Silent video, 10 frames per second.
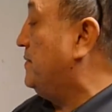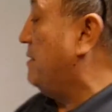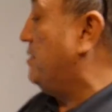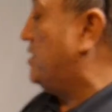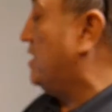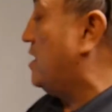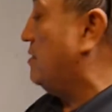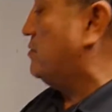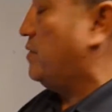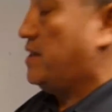The machine
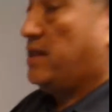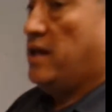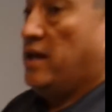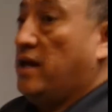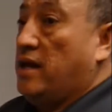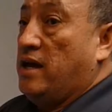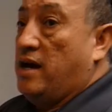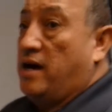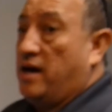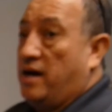comes with
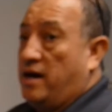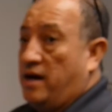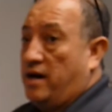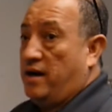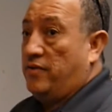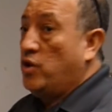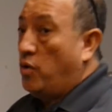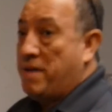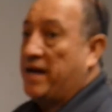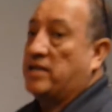
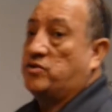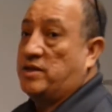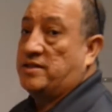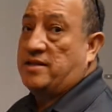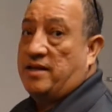no MAC address